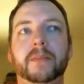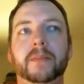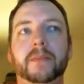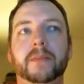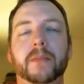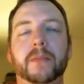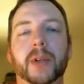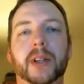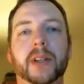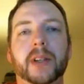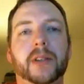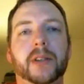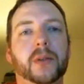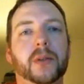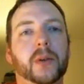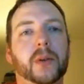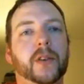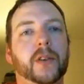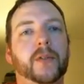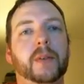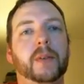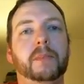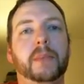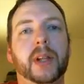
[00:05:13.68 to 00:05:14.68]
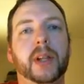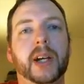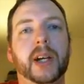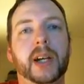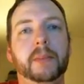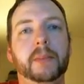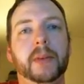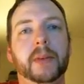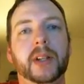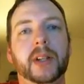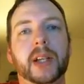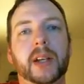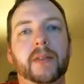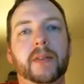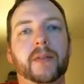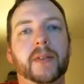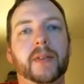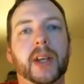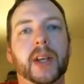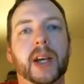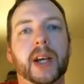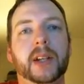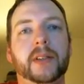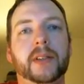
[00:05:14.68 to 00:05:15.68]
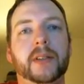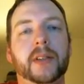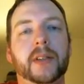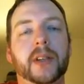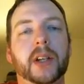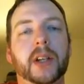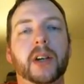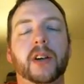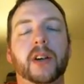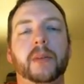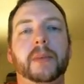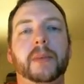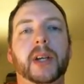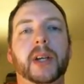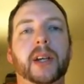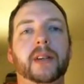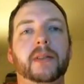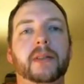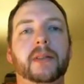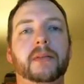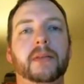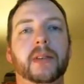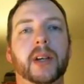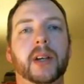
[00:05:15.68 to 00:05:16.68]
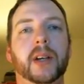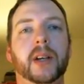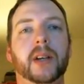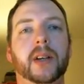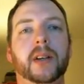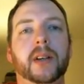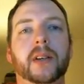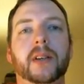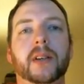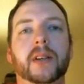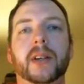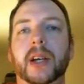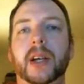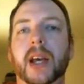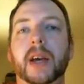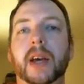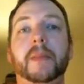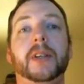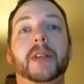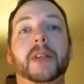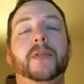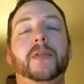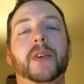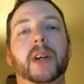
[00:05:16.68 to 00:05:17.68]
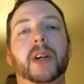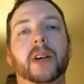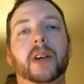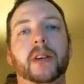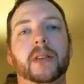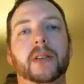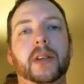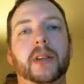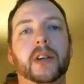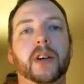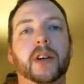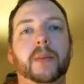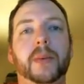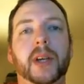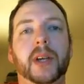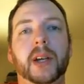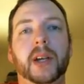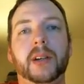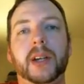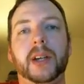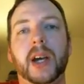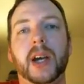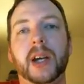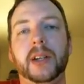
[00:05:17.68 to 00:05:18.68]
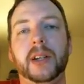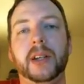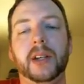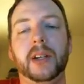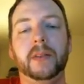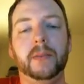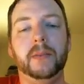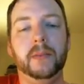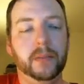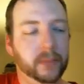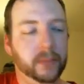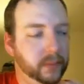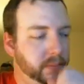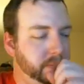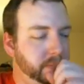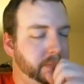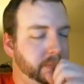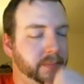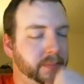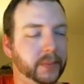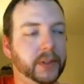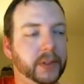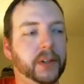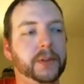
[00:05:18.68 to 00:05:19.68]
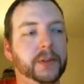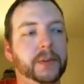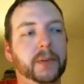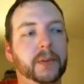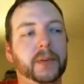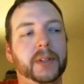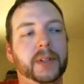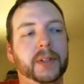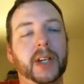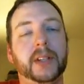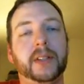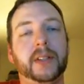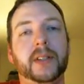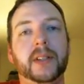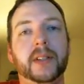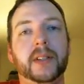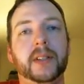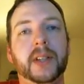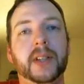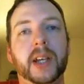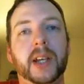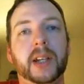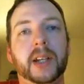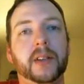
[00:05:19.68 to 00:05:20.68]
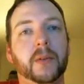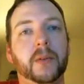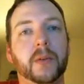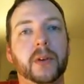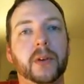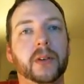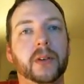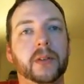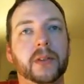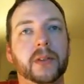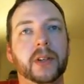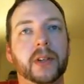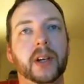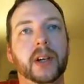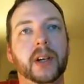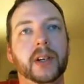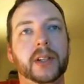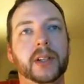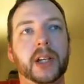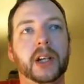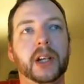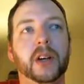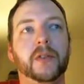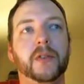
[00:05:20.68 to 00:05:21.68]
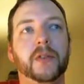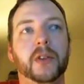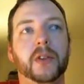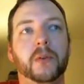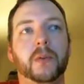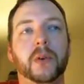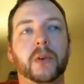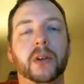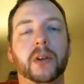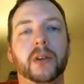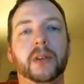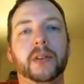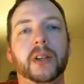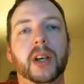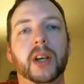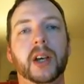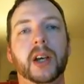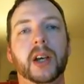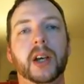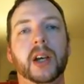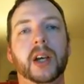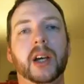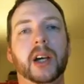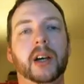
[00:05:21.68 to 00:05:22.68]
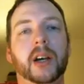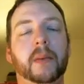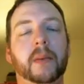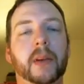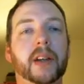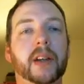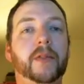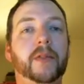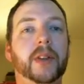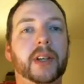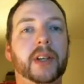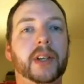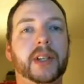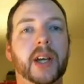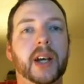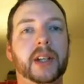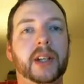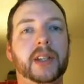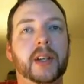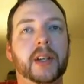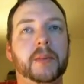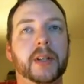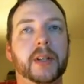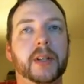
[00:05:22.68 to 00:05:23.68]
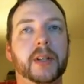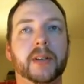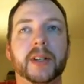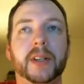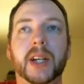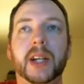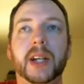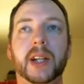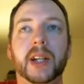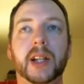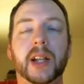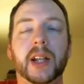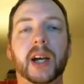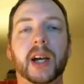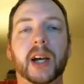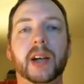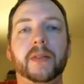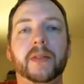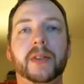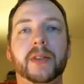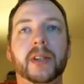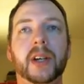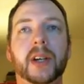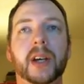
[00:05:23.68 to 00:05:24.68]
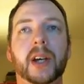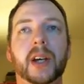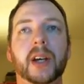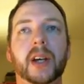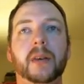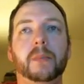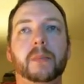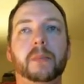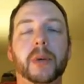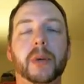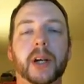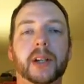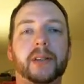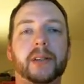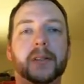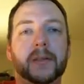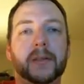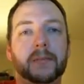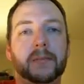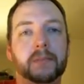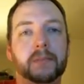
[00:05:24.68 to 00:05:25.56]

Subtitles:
with this sort of implied belief that the European hemisphere, the European continent, excuse me, was destined to take over the world. We live with these concepts in our daily lives, but